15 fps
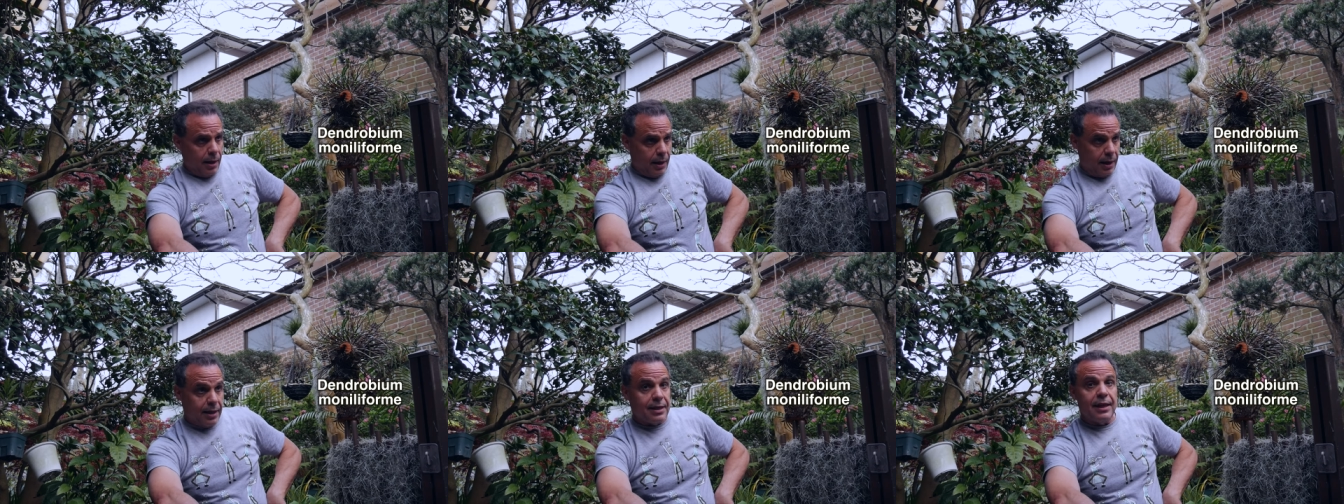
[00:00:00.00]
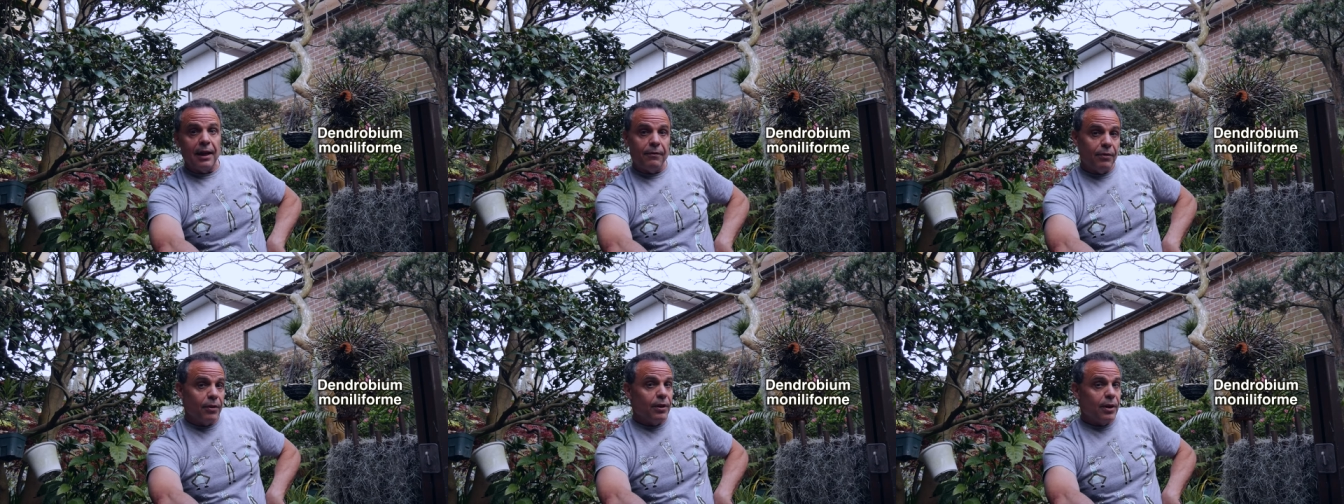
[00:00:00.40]
Can
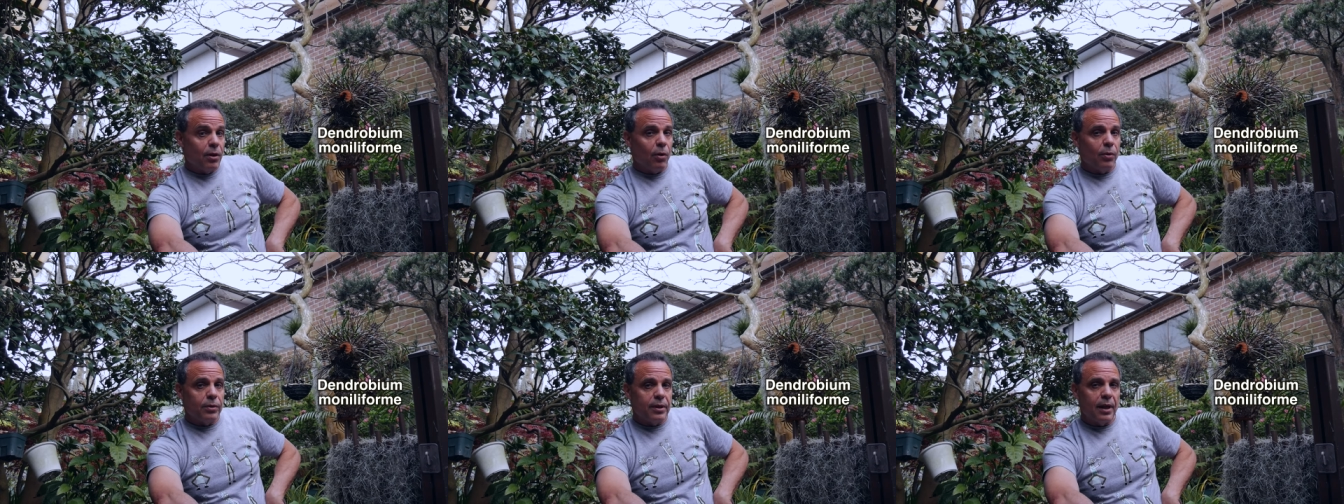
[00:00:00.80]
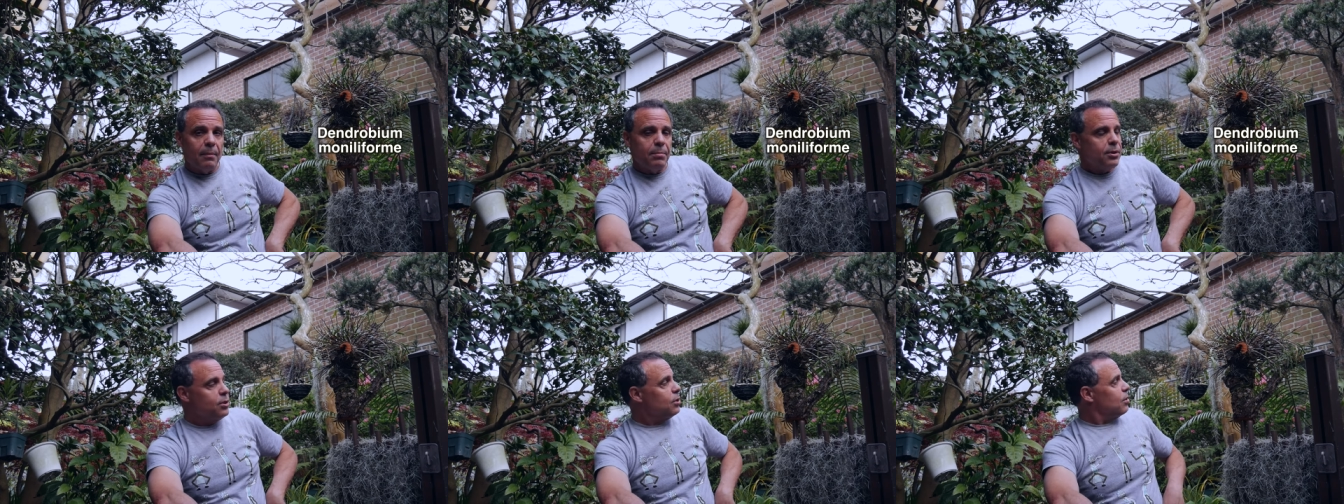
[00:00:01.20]
take very cold
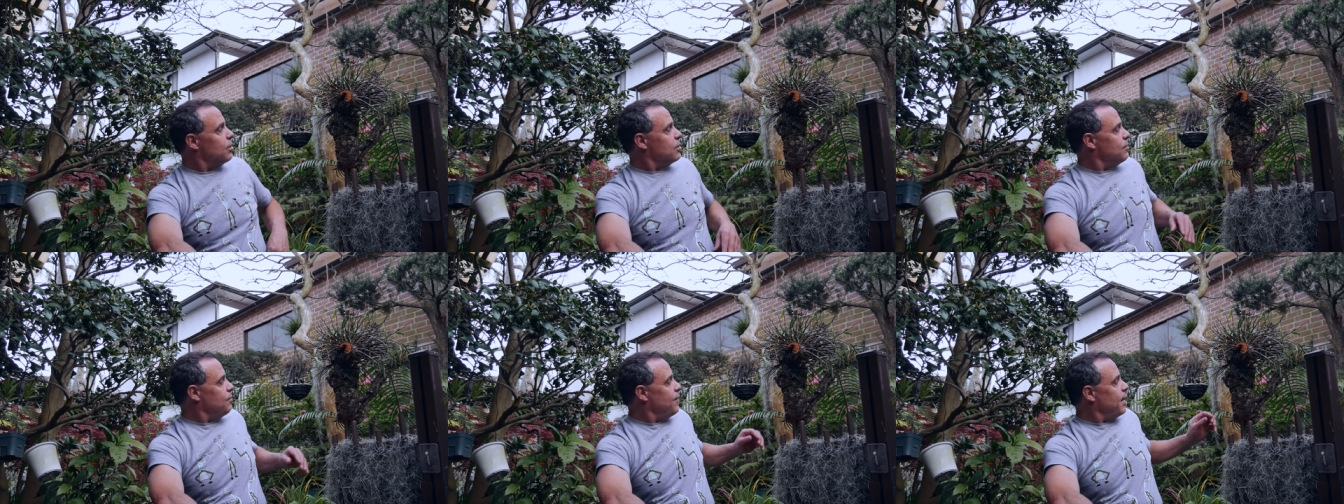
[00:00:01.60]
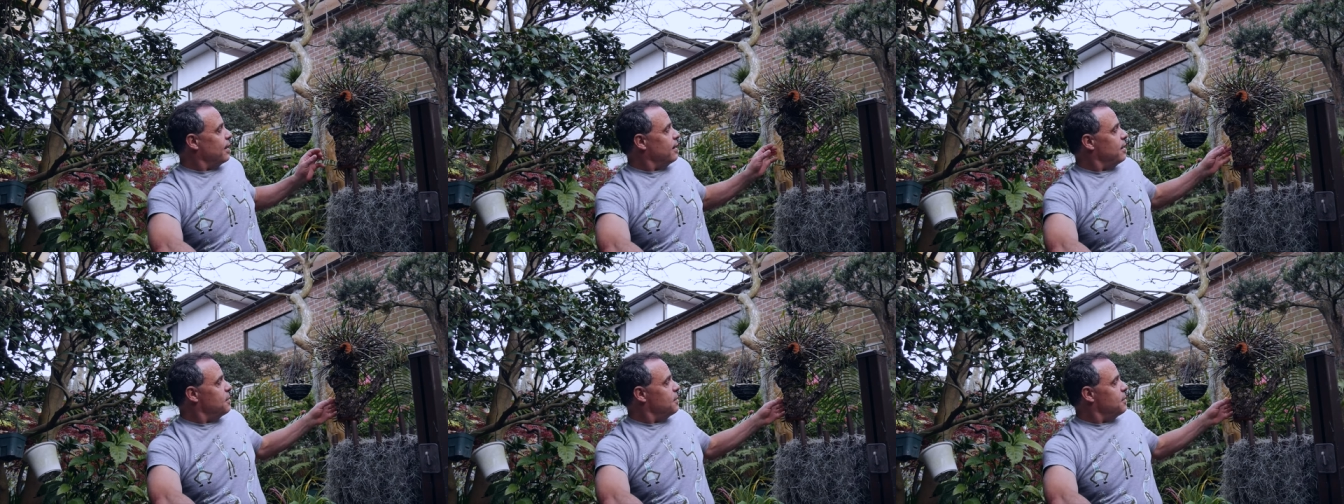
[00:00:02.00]
temperatures. In fact,